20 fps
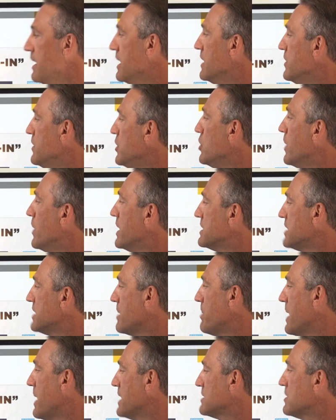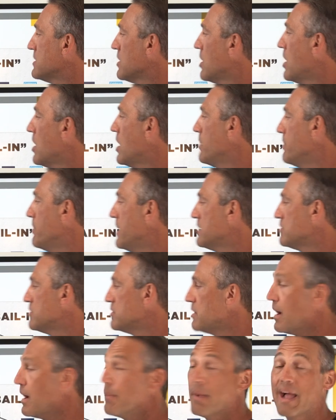In the U.S., they passed the law, this
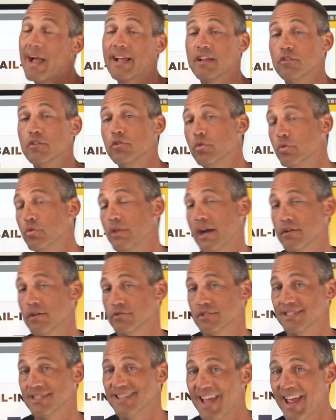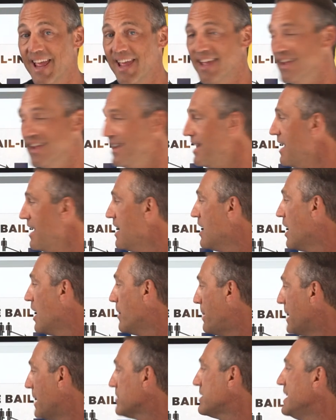was back in 2010,
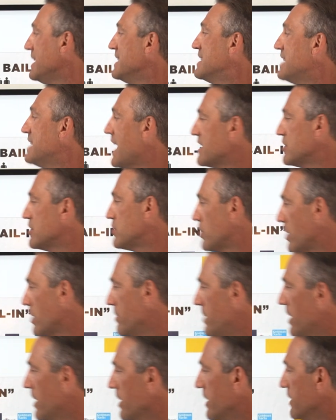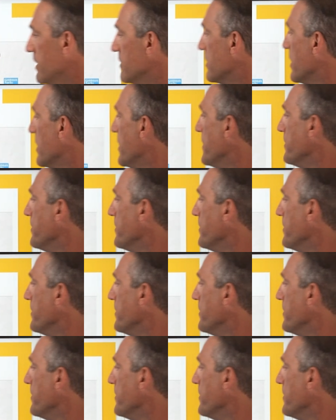about these statutory bail-ins.